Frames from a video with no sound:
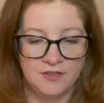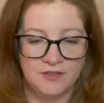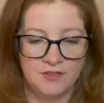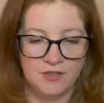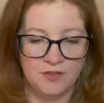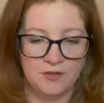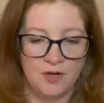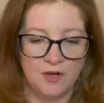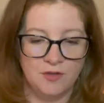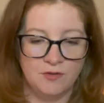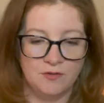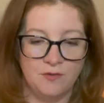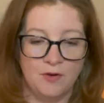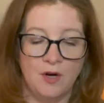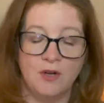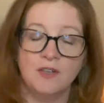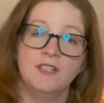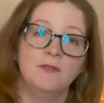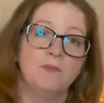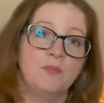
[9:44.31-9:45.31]
to go
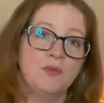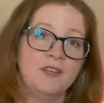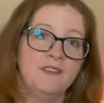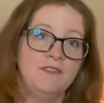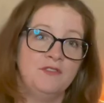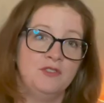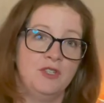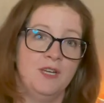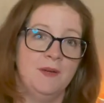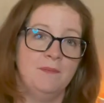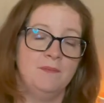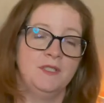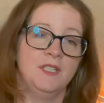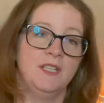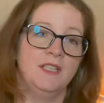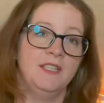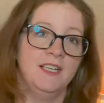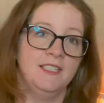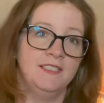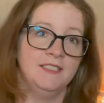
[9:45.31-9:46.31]
on a brief trip
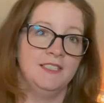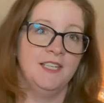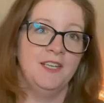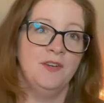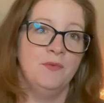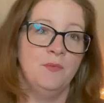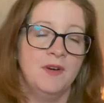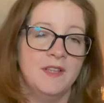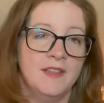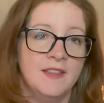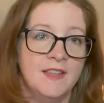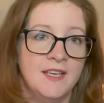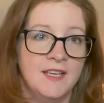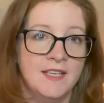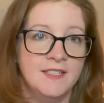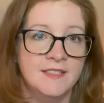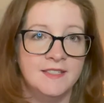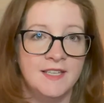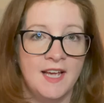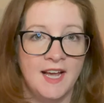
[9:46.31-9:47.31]
to London with
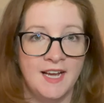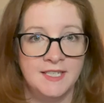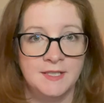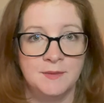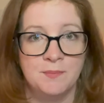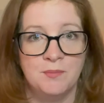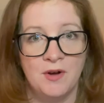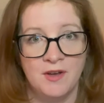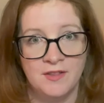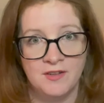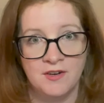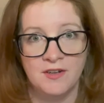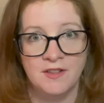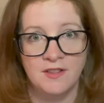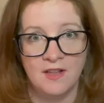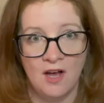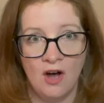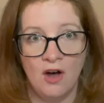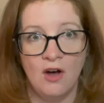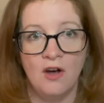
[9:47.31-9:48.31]
his
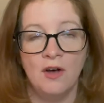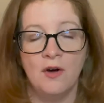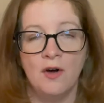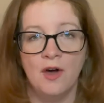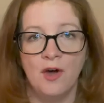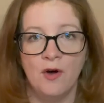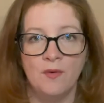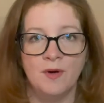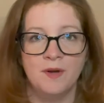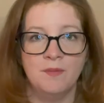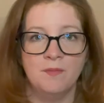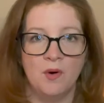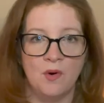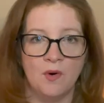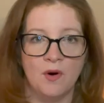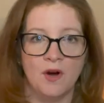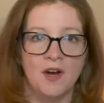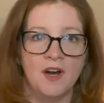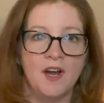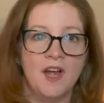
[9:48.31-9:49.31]
ex-brother-in-law, Owen
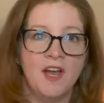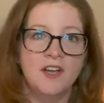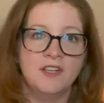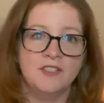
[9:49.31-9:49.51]
Moore,